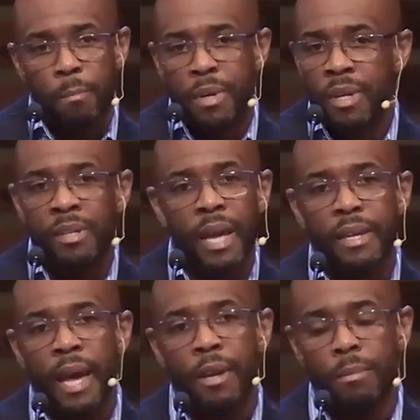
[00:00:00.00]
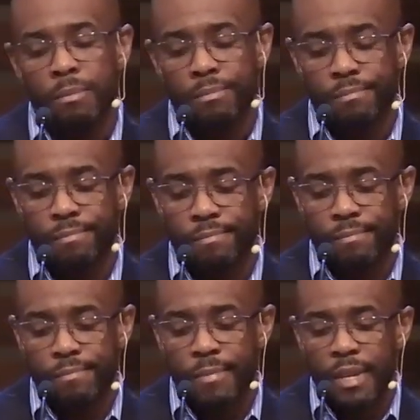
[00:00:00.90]
But unlike Adam,
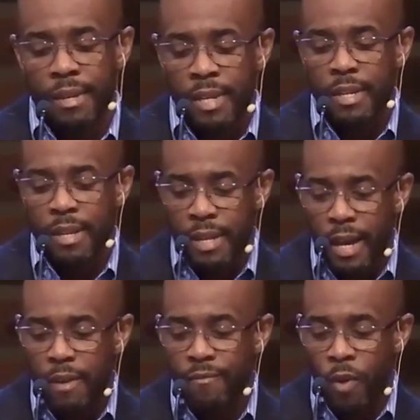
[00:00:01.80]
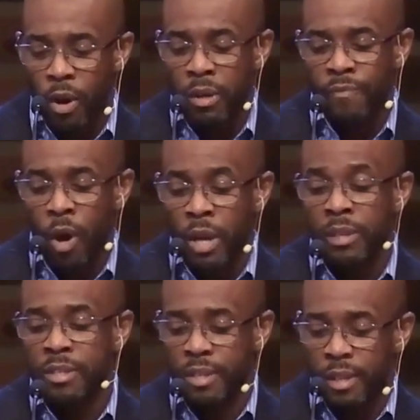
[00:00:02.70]
did not fall, fall
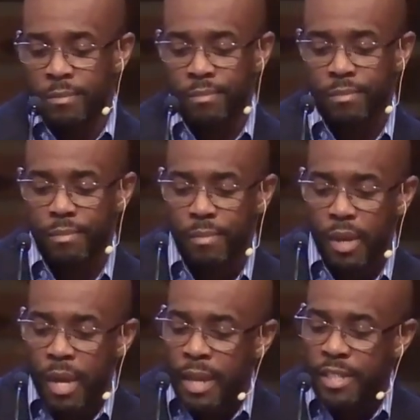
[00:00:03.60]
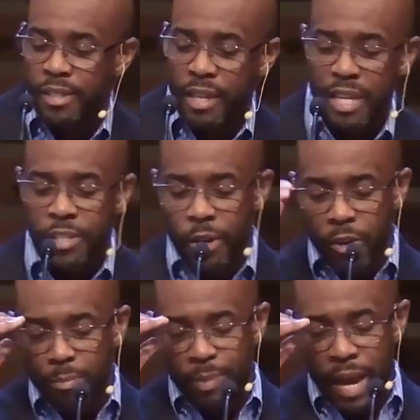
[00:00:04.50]
into sin. Instead, he
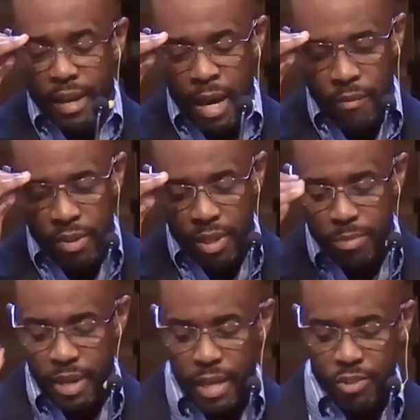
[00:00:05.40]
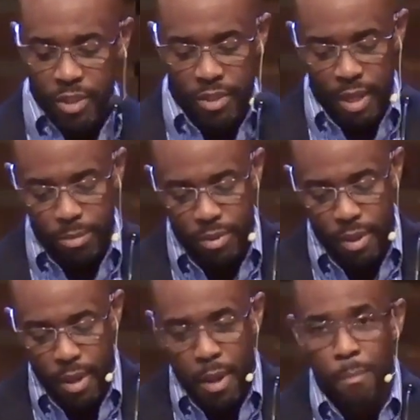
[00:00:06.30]
turned back every temptation attempt
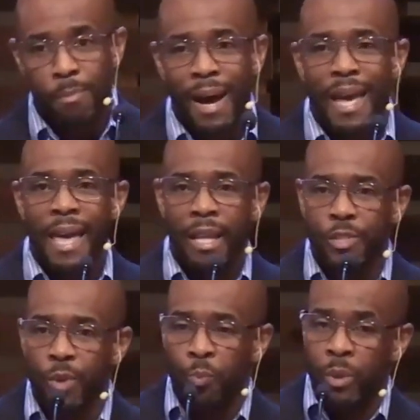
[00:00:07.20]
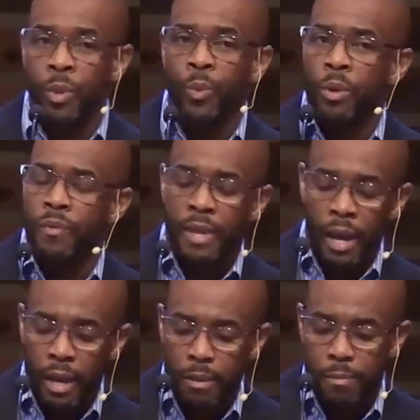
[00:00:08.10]
by answering with the word of
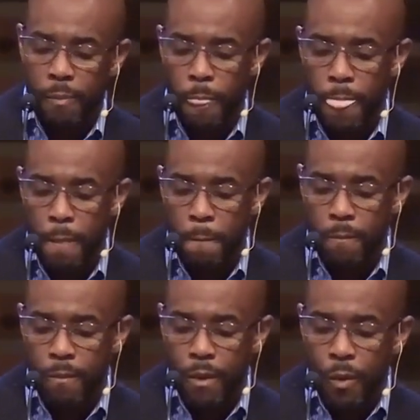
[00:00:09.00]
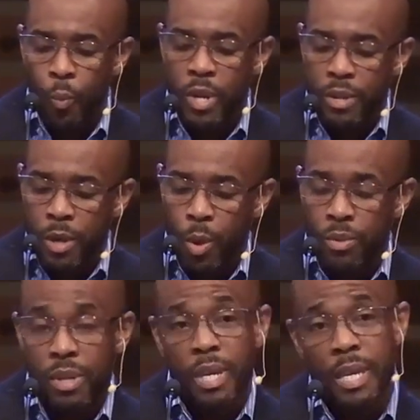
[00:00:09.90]
God. We know
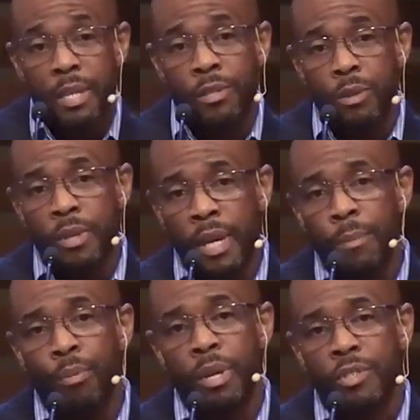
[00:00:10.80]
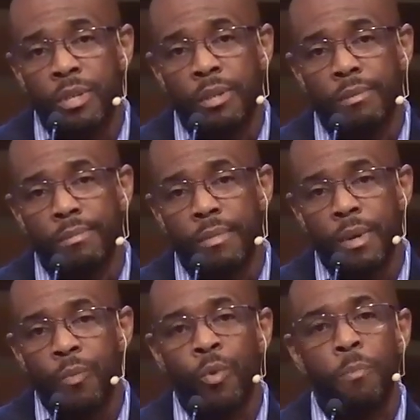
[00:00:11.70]
that he too came preaching,
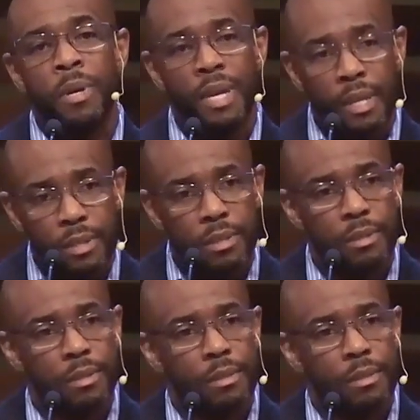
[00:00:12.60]
repent,